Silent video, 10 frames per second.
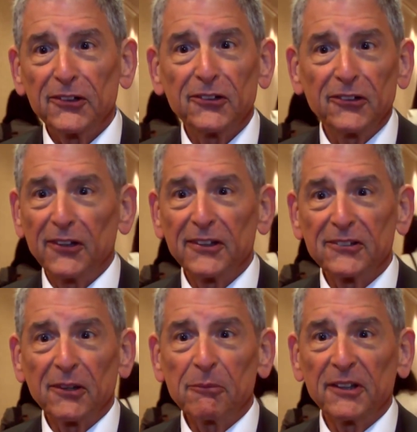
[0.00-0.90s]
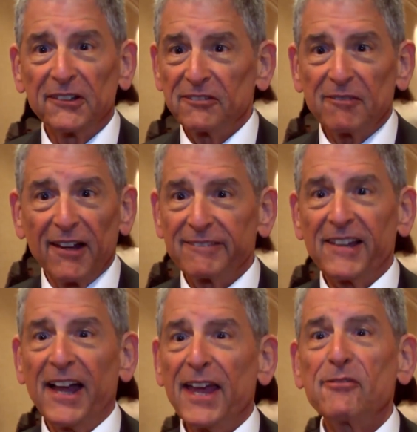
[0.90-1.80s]
It's something that
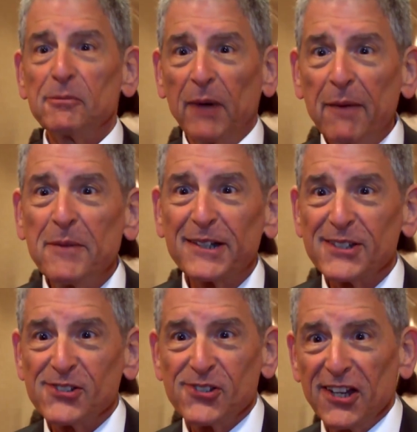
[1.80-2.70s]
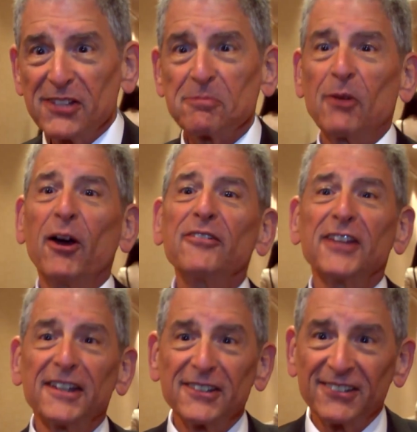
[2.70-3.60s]
I have in my medicine chest. My wife
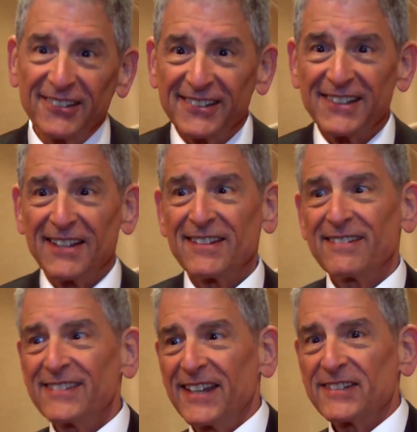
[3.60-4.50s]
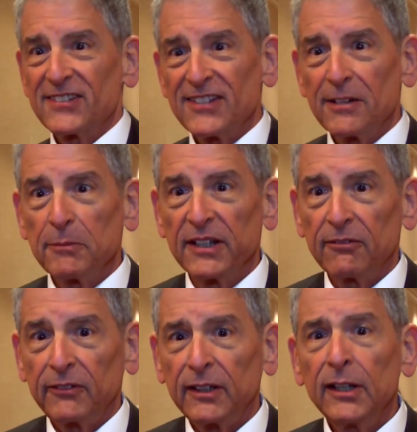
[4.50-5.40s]
takes
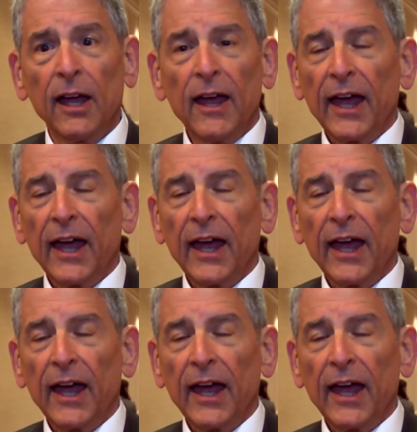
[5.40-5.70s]
acetaminophen.